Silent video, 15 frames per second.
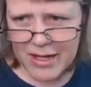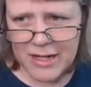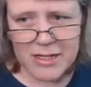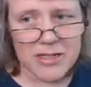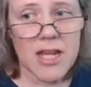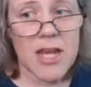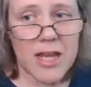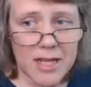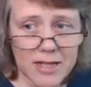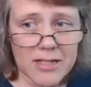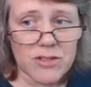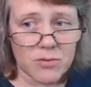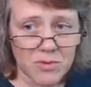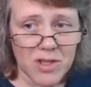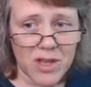He does he
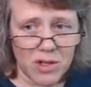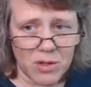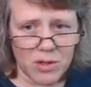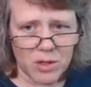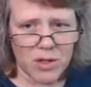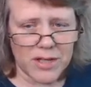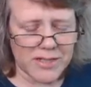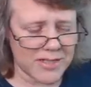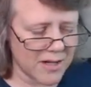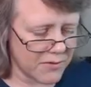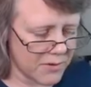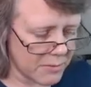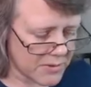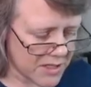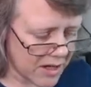does really good looking stuff
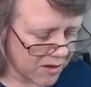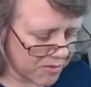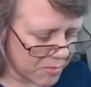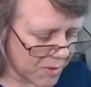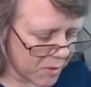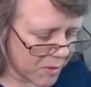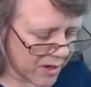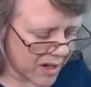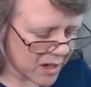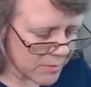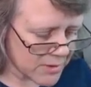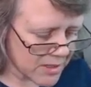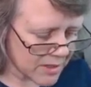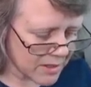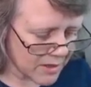himself. But when it
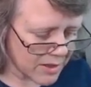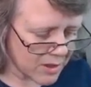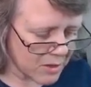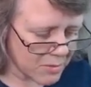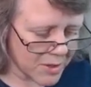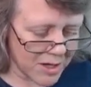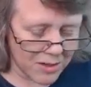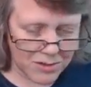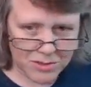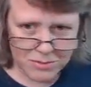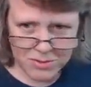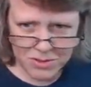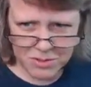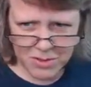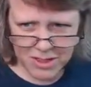comes to the leader models
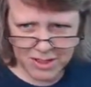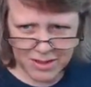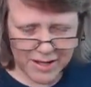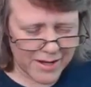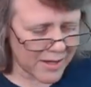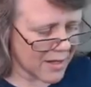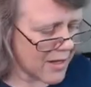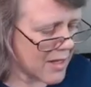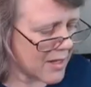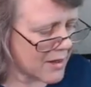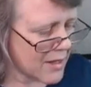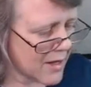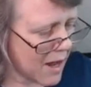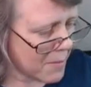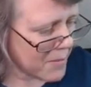with doing like
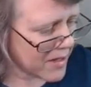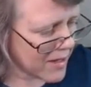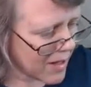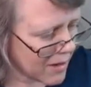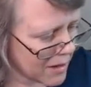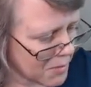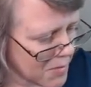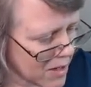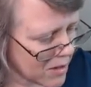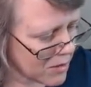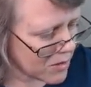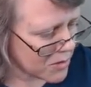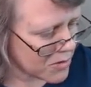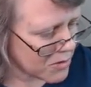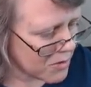the non metallic
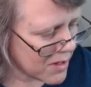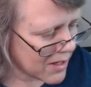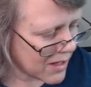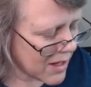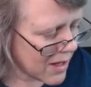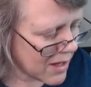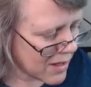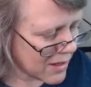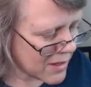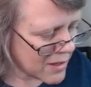metal or doing uh,